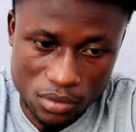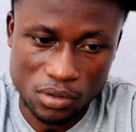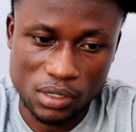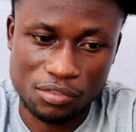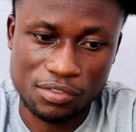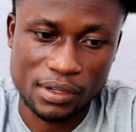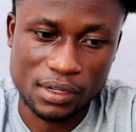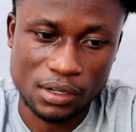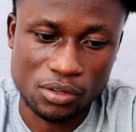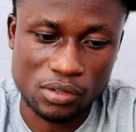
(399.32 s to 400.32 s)
on the
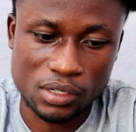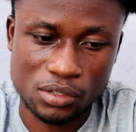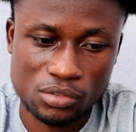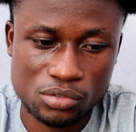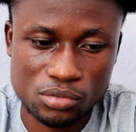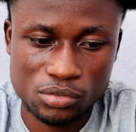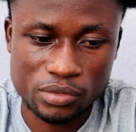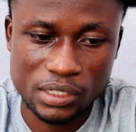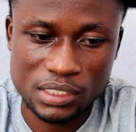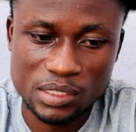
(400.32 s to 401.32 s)
finder. Okay, so
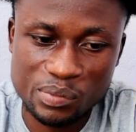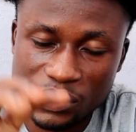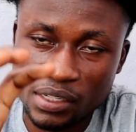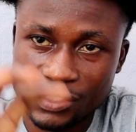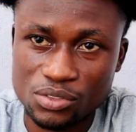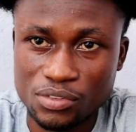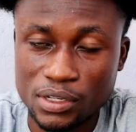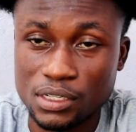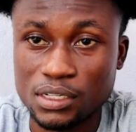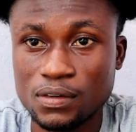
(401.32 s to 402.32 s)
with the TP list over
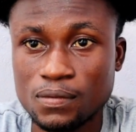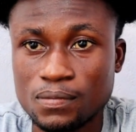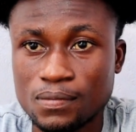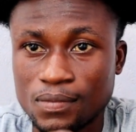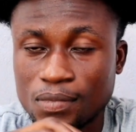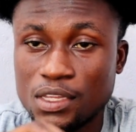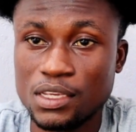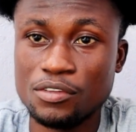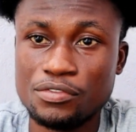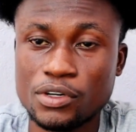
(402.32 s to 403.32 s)
here,
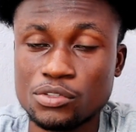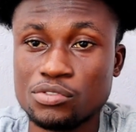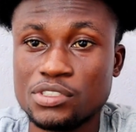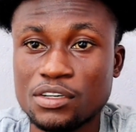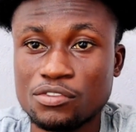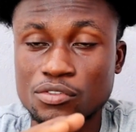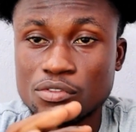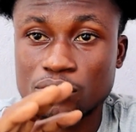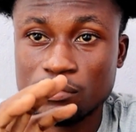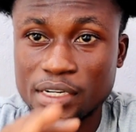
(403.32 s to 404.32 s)
if you are to track for
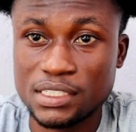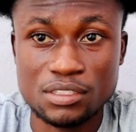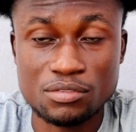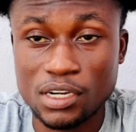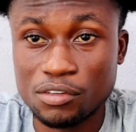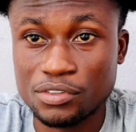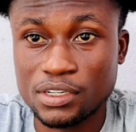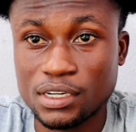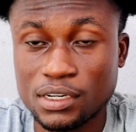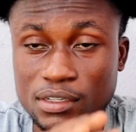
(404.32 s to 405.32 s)
MULTITV
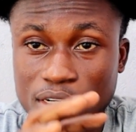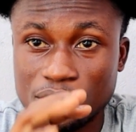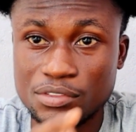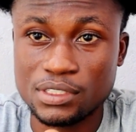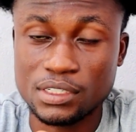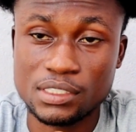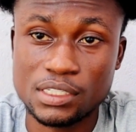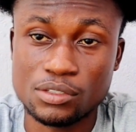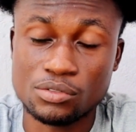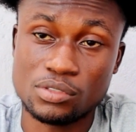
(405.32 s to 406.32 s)
Africa FTA
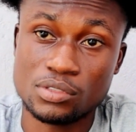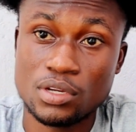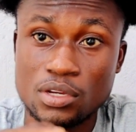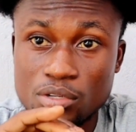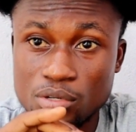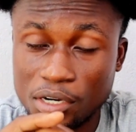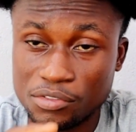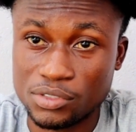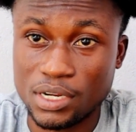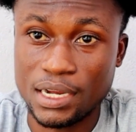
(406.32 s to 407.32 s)
channels, you
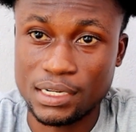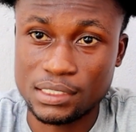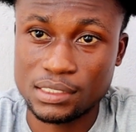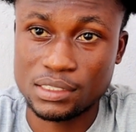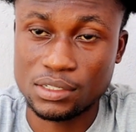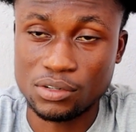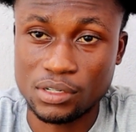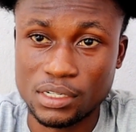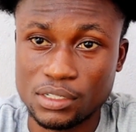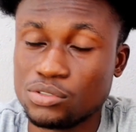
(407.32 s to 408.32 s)
have to add.
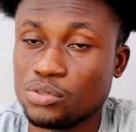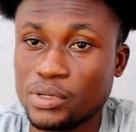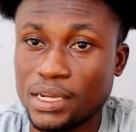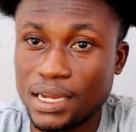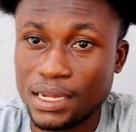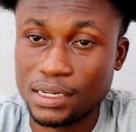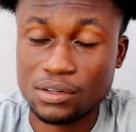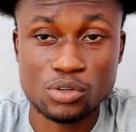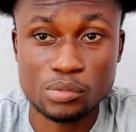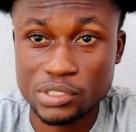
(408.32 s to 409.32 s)
Okay, so with the adding
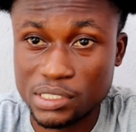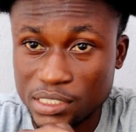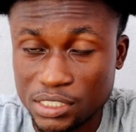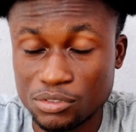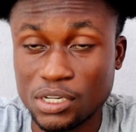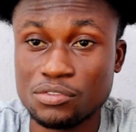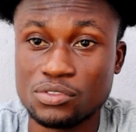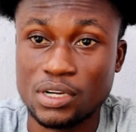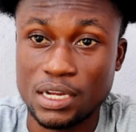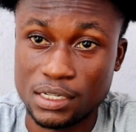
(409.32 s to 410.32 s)
or MULTITV, you have
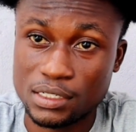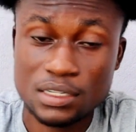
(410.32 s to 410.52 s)
to add.